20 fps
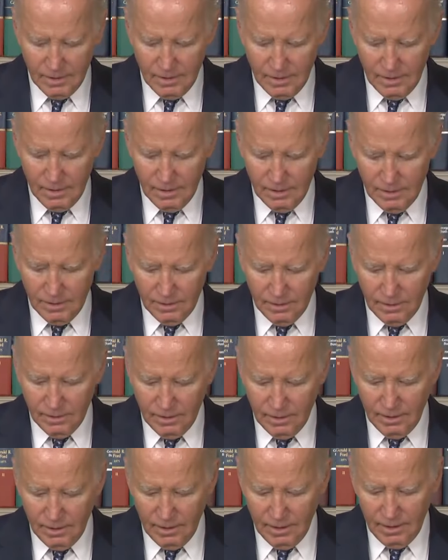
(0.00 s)
his memory was
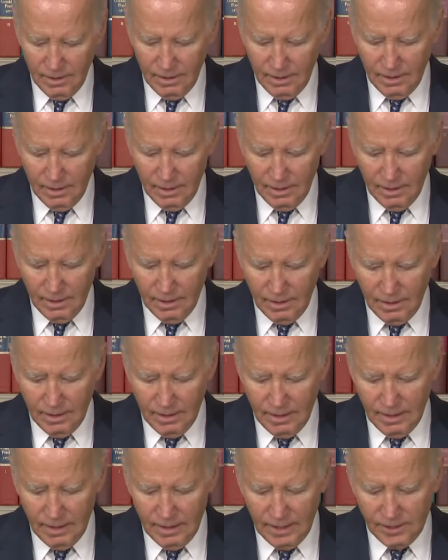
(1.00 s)
fine, but at one
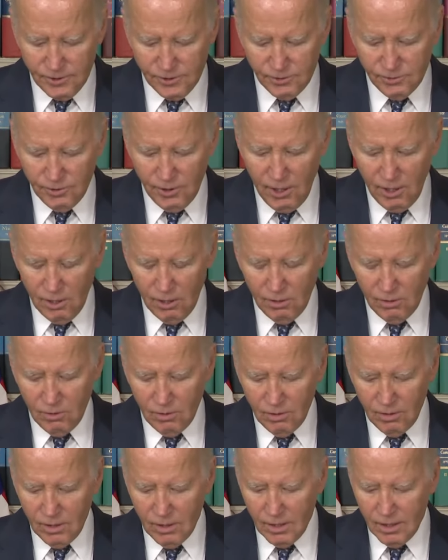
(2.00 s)
point confused the
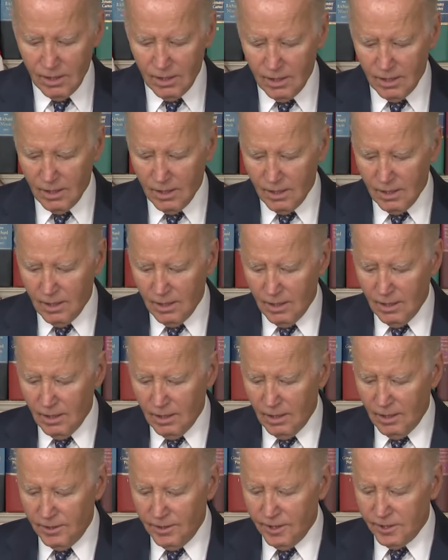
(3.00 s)
leaders of
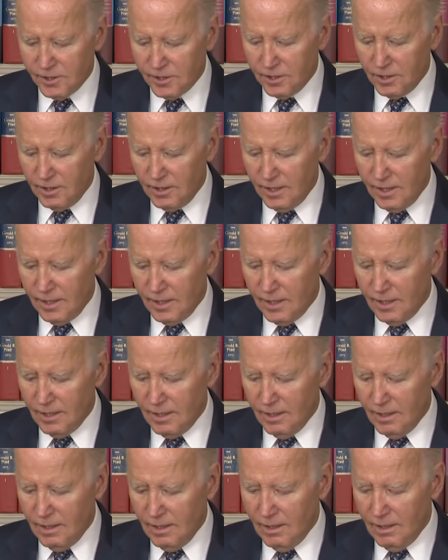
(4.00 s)
Egypt and
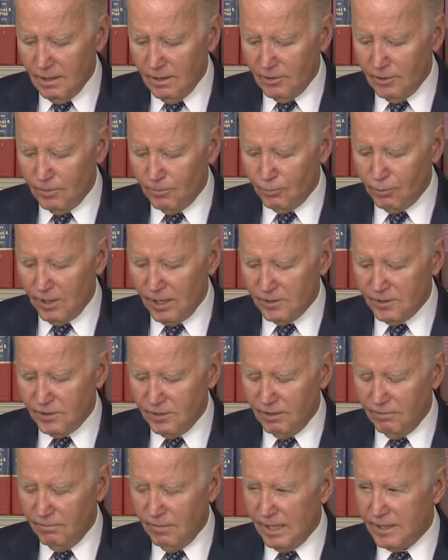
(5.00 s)
Mexico. The
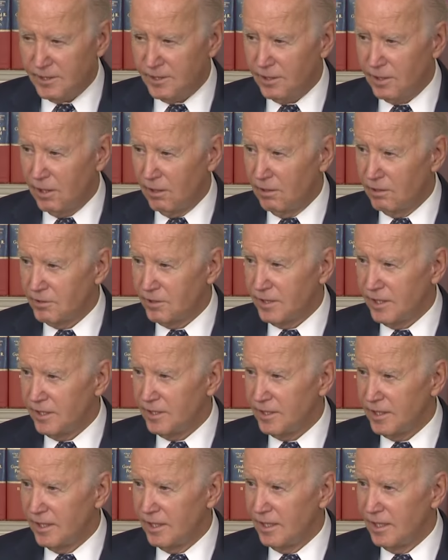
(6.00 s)
president of Mexico,
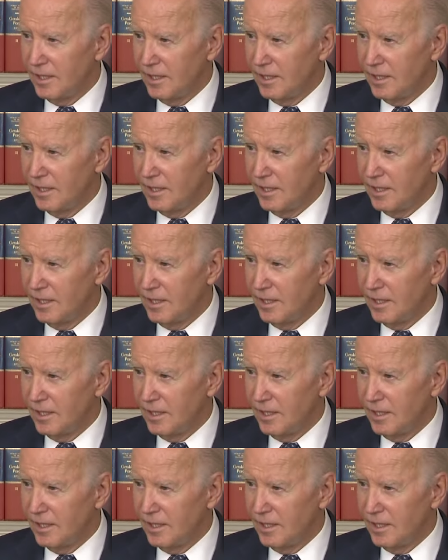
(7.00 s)
Sisi,